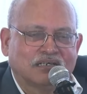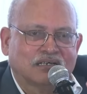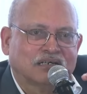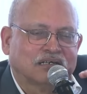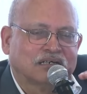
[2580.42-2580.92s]

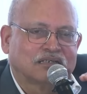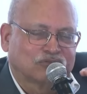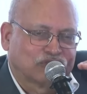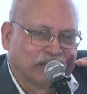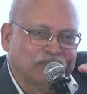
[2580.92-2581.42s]
uh,
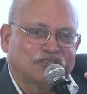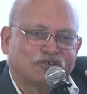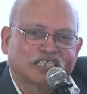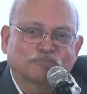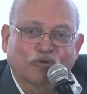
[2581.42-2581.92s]
to limit
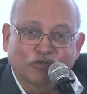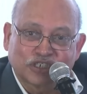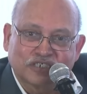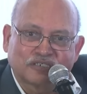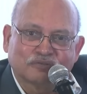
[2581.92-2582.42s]
your
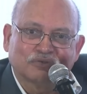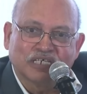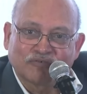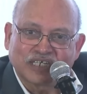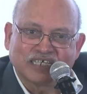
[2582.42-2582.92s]
exposure to
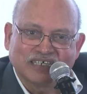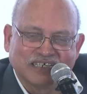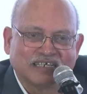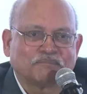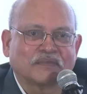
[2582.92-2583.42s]
equity
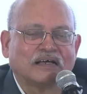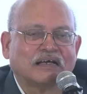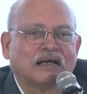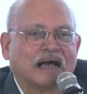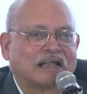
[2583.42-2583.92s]

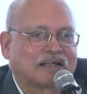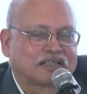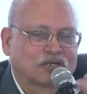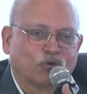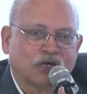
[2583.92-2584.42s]
and
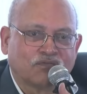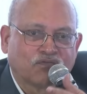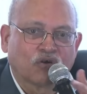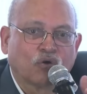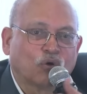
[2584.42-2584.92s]
rather go in
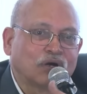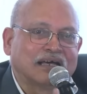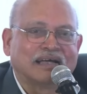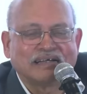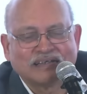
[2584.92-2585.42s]
for gold
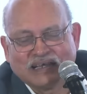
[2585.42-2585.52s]
and